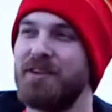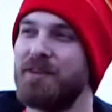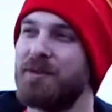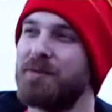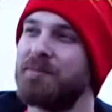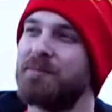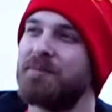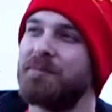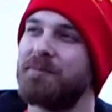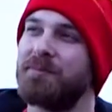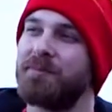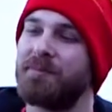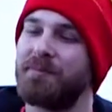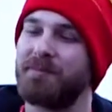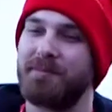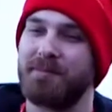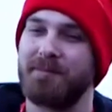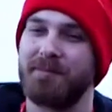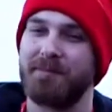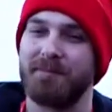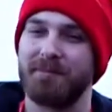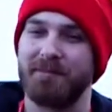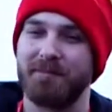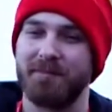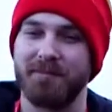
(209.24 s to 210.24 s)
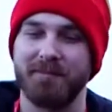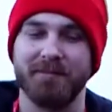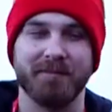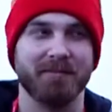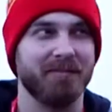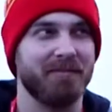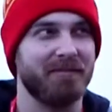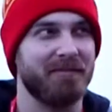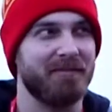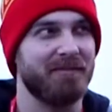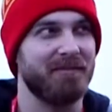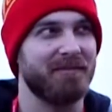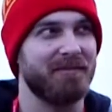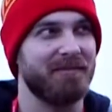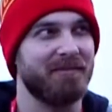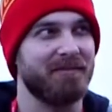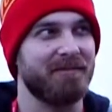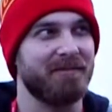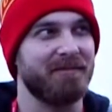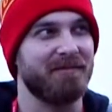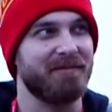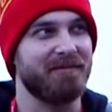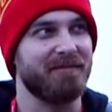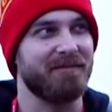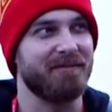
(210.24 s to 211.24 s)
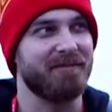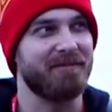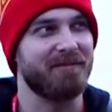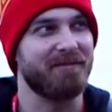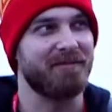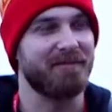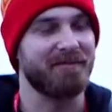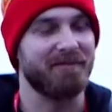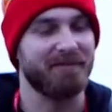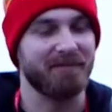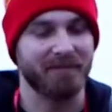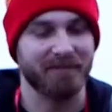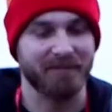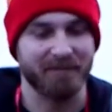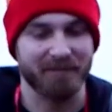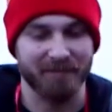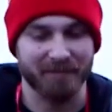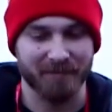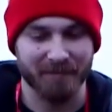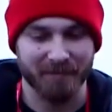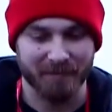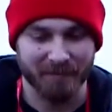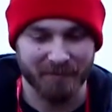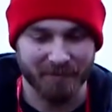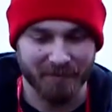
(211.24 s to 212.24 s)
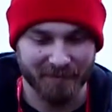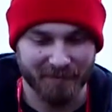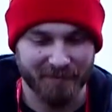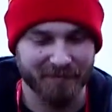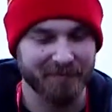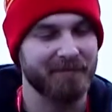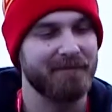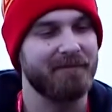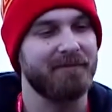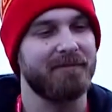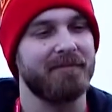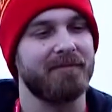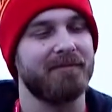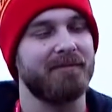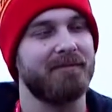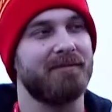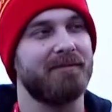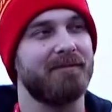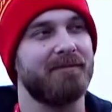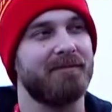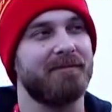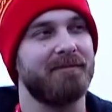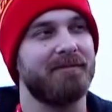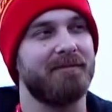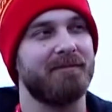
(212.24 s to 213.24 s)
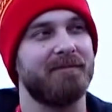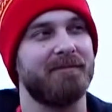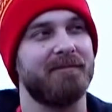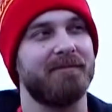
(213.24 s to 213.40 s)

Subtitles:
(not speaking)